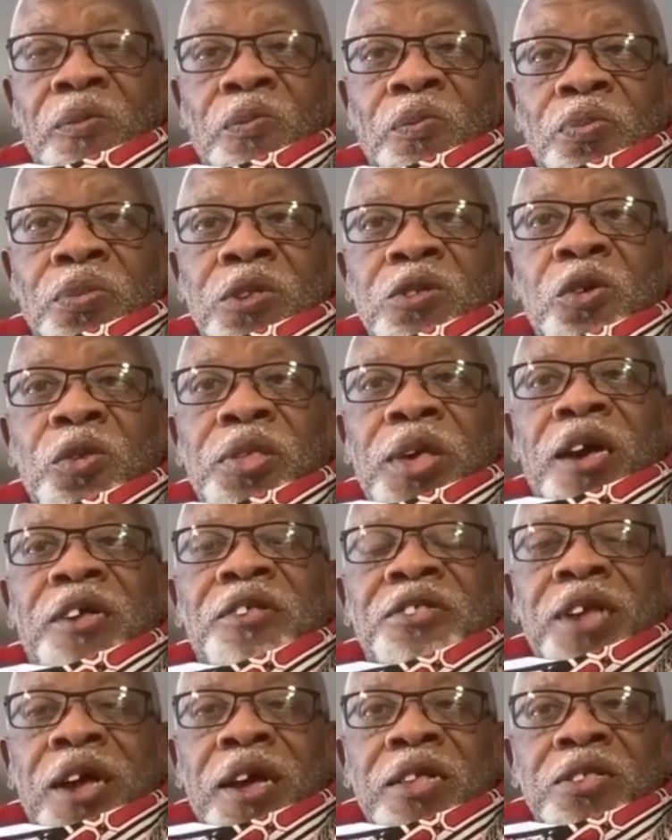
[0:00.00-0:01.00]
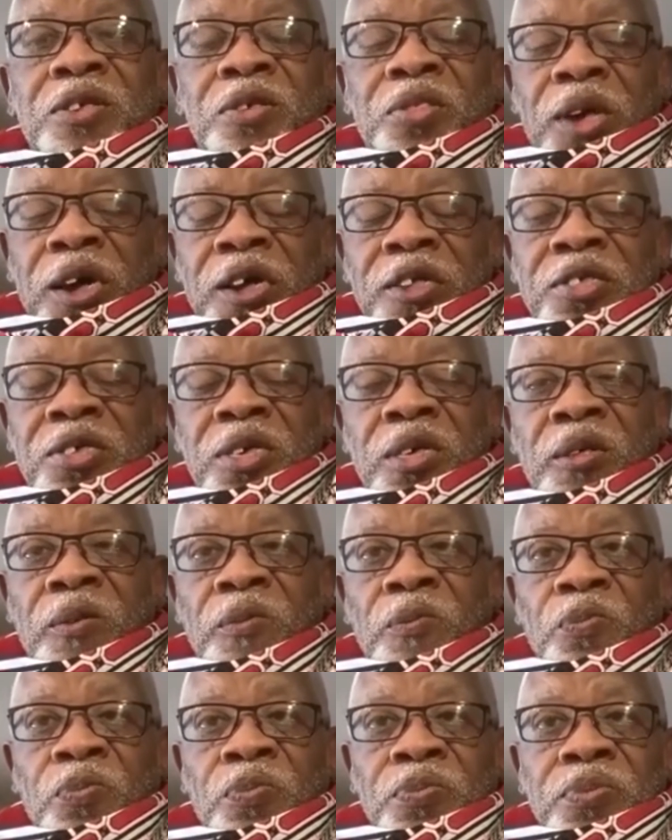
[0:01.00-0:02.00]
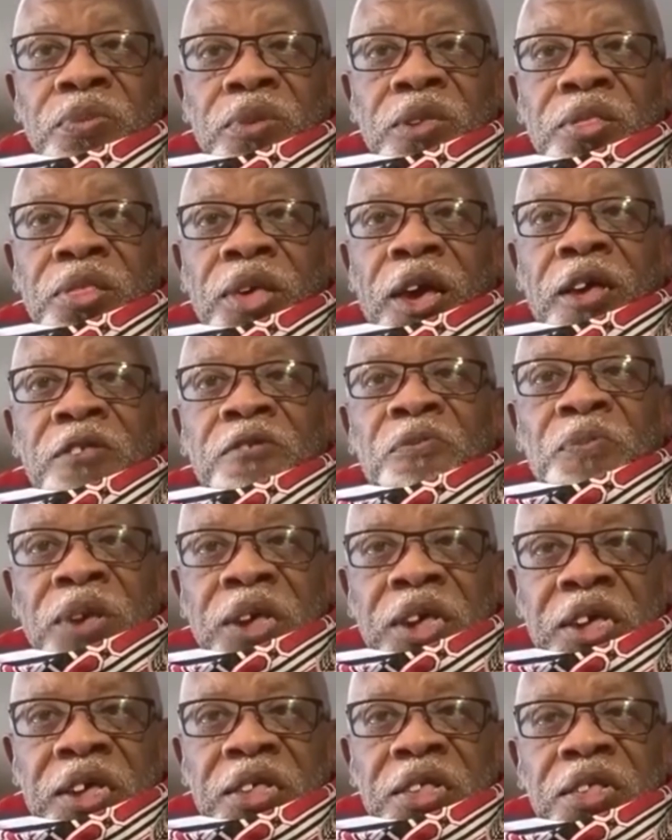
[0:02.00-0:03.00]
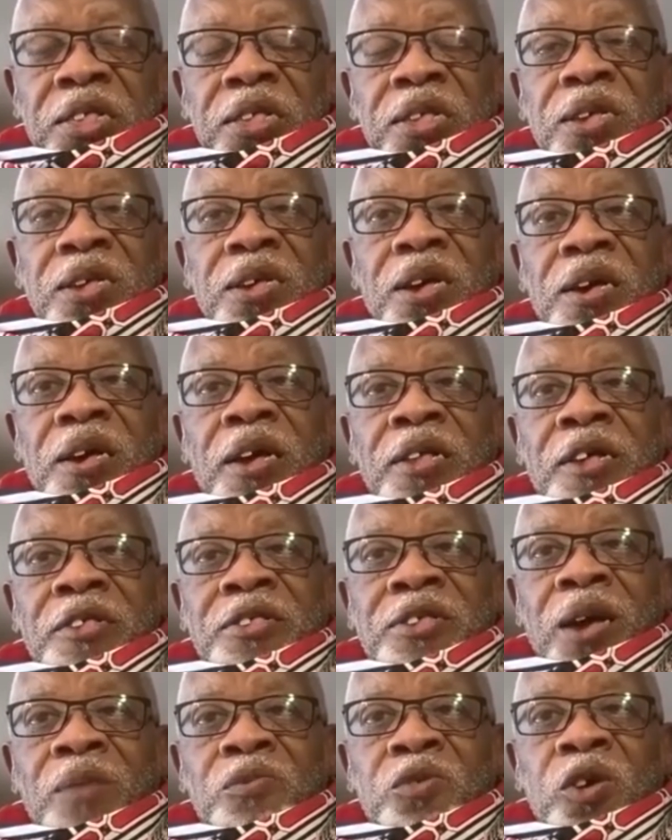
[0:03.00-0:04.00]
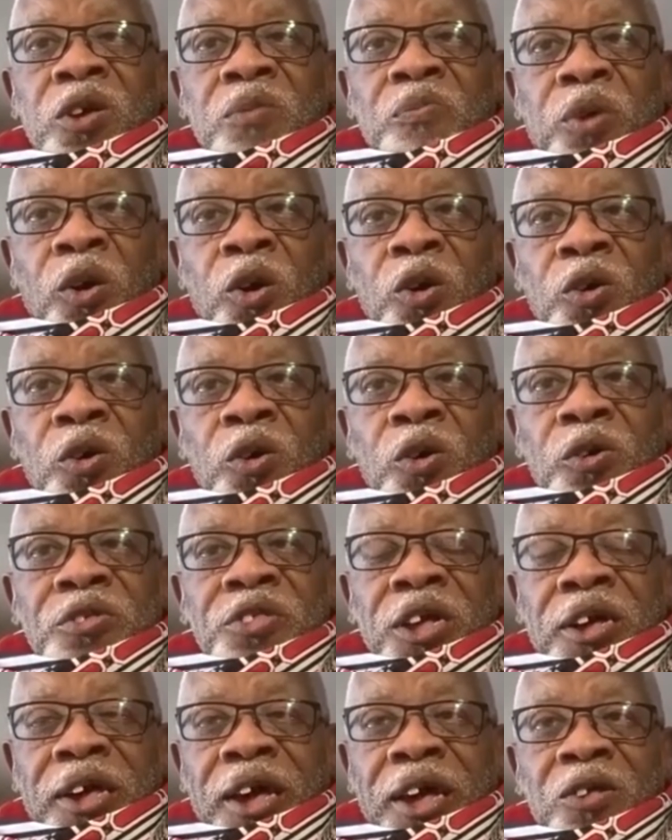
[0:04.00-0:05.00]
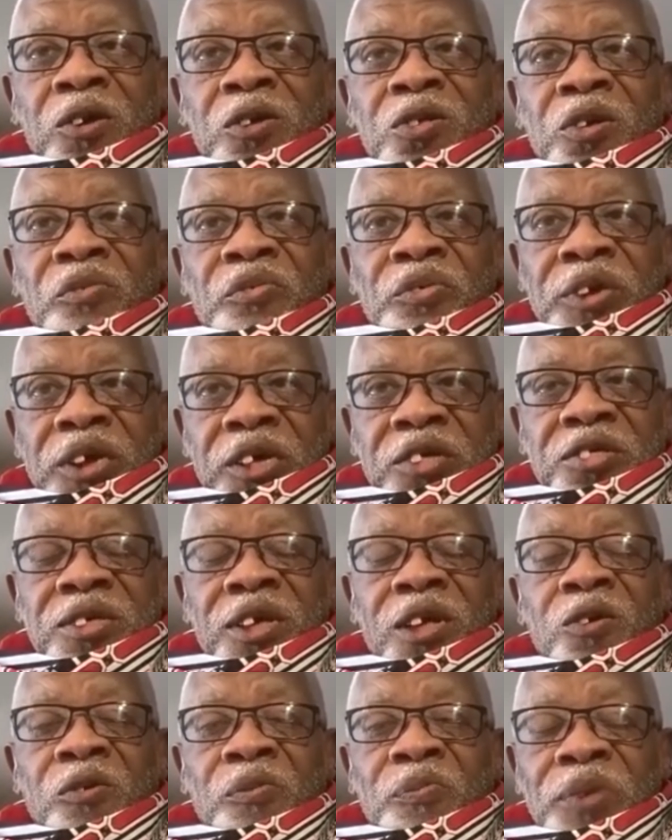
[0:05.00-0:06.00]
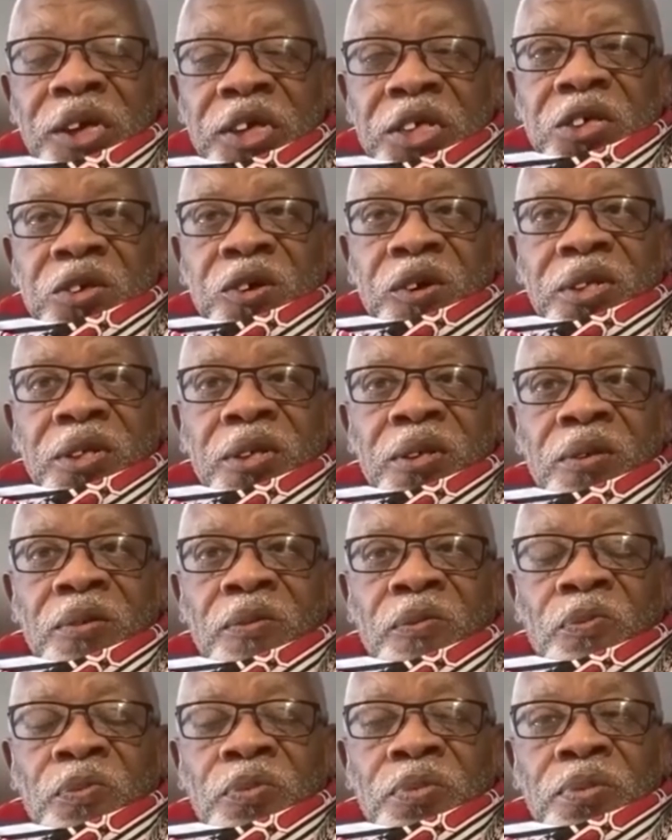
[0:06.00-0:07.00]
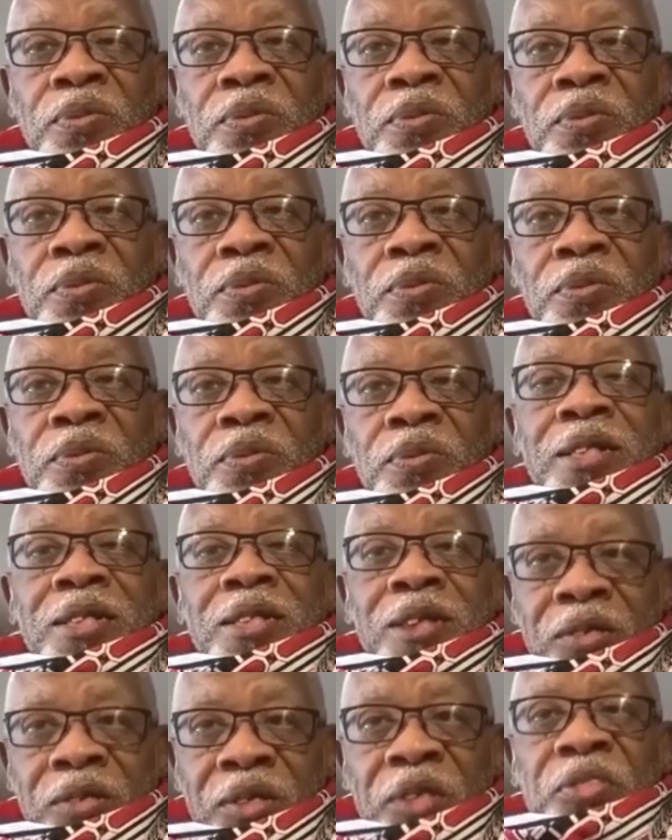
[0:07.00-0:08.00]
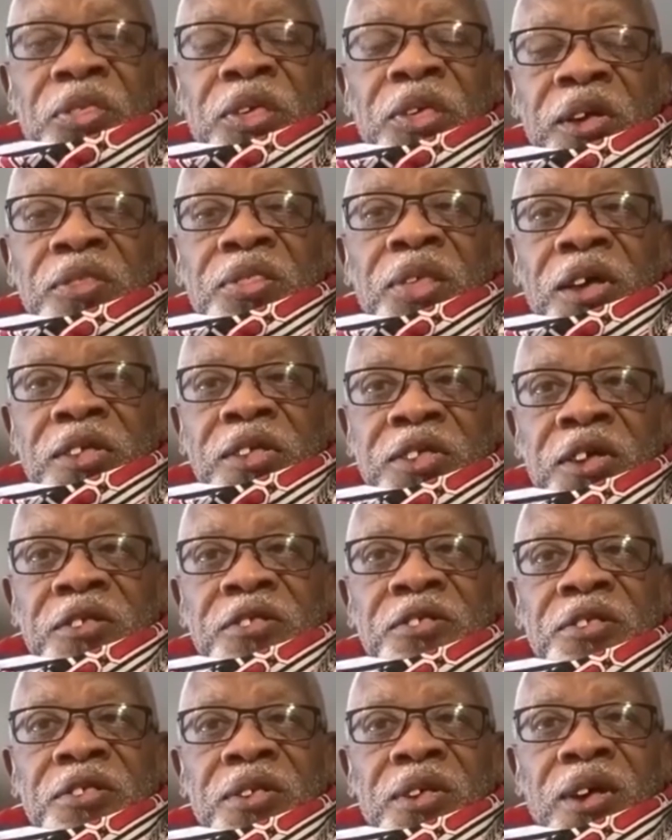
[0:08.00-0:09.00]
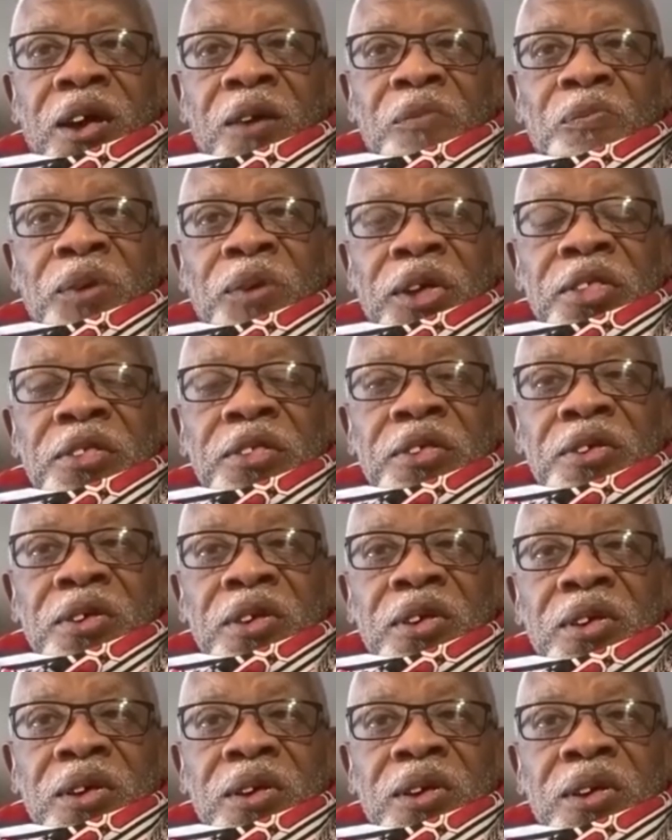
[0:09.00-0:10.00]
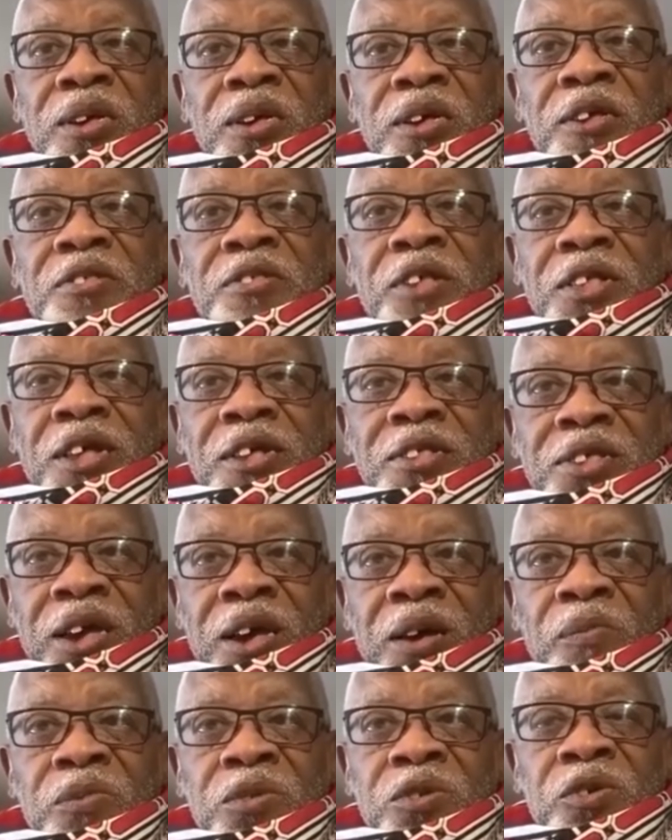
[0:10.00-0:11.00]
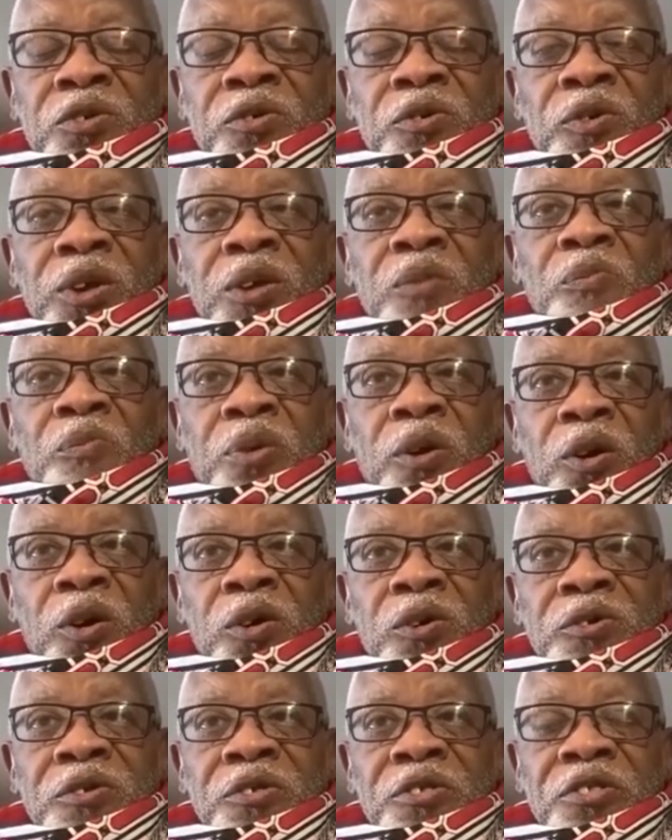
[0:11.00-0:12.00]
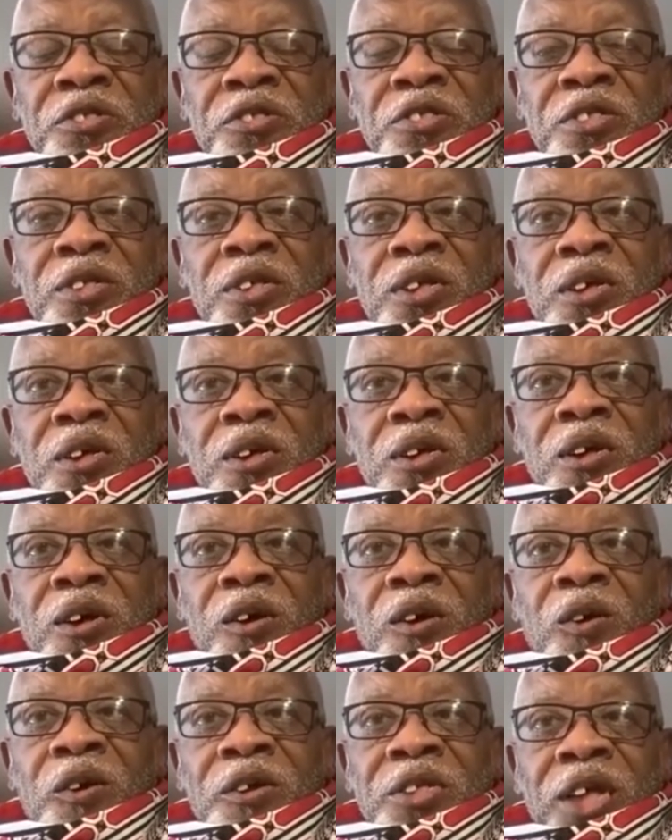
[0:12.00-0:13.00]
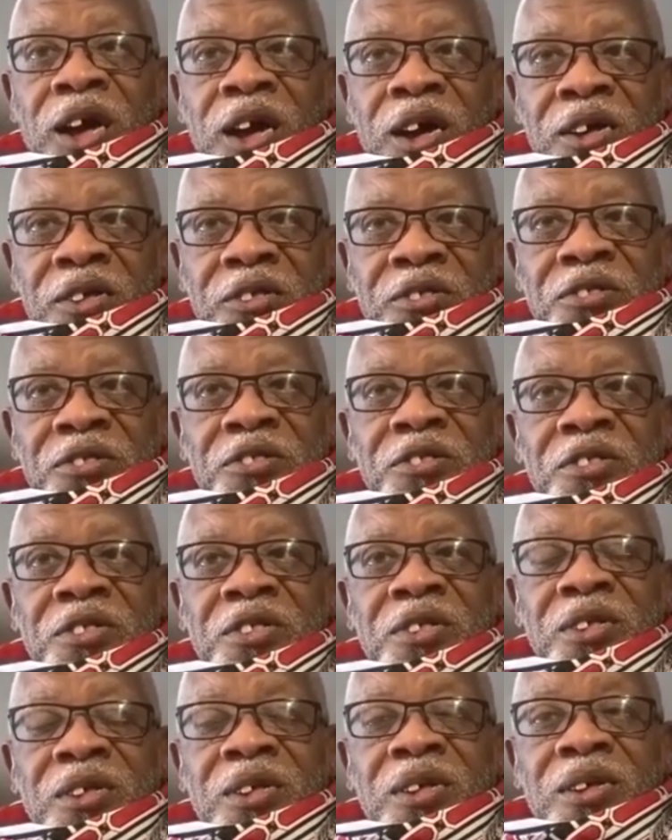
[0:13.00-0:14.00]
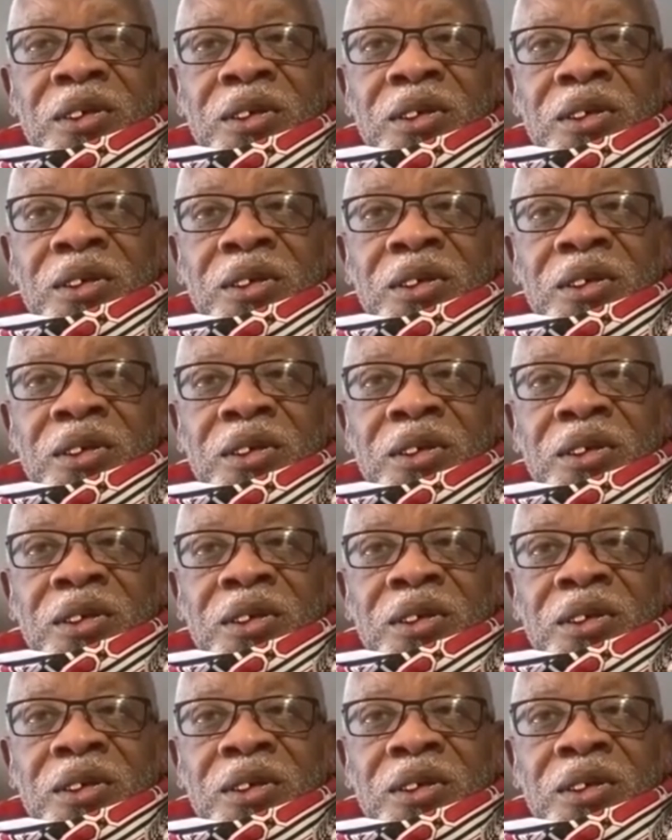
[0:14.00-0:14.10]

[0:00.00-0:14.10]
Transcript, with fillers: to the extent that there has been an attempt to impose a canon of rational opinion, another thing that has happened is an attempt to impose on us